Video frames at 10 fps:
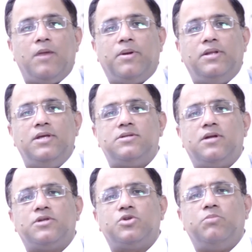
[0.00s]
But these
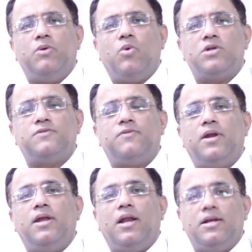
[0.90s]
drugs should be watched for
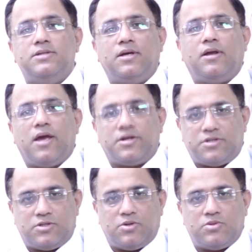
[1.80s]
any allergic
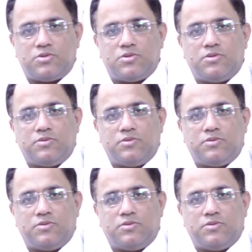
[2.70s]
reactions also.